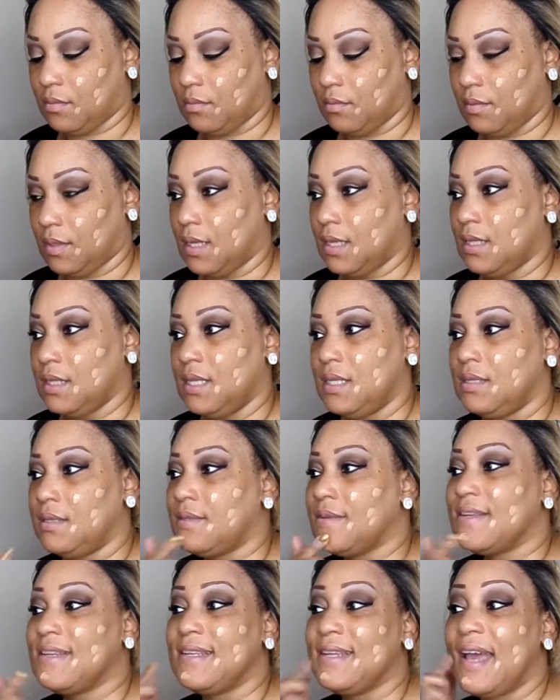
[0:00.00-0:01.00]
And
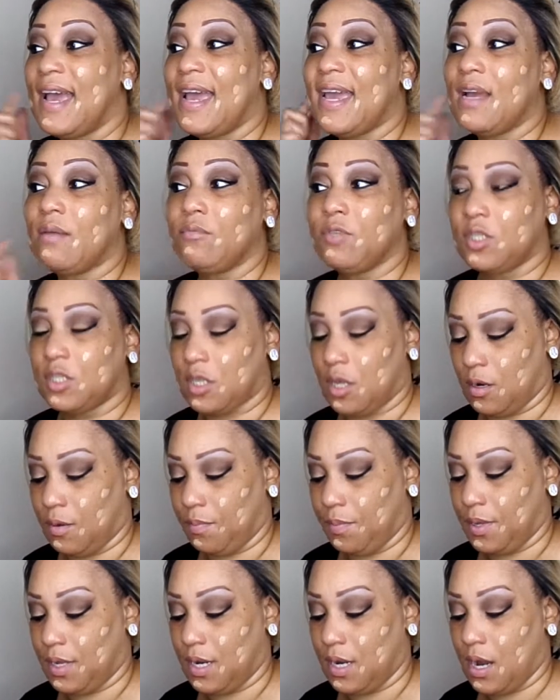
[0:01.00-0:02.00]
today I'm just going
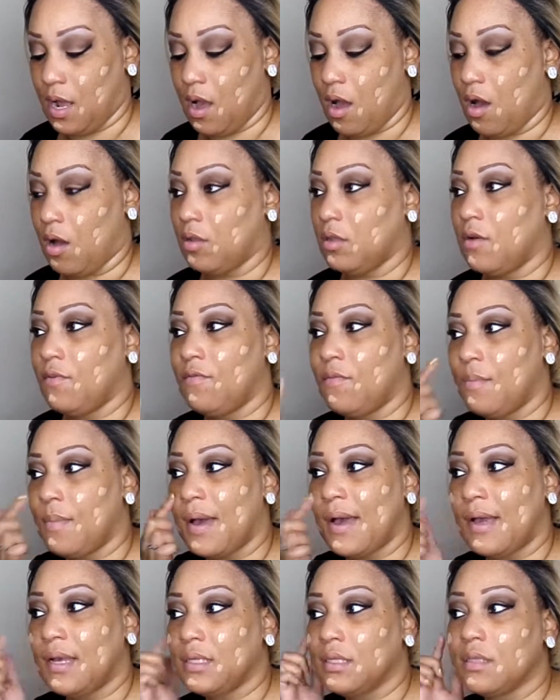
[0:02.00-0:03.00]
to put it all over
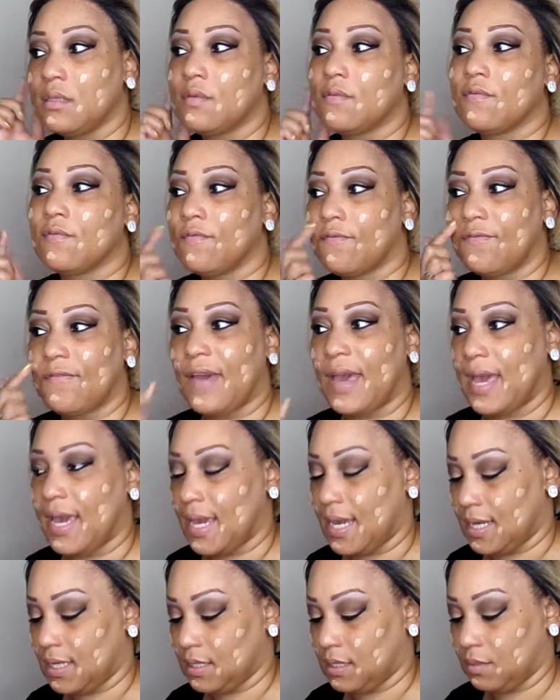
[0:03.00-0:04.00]
my
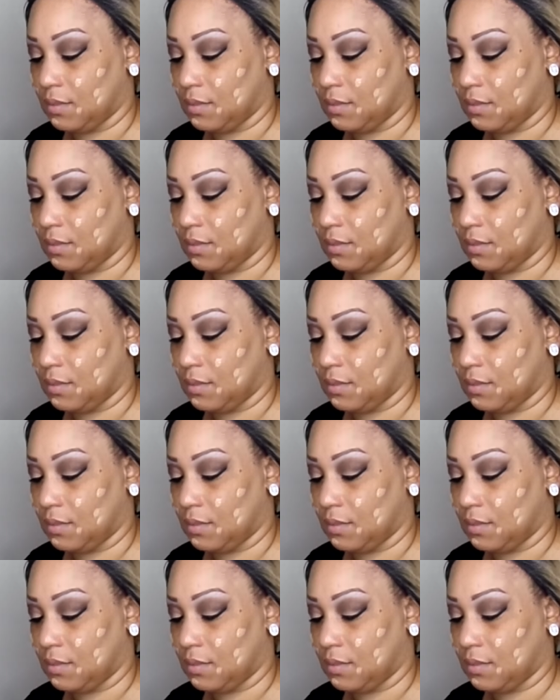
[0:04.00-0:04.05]
face. I'm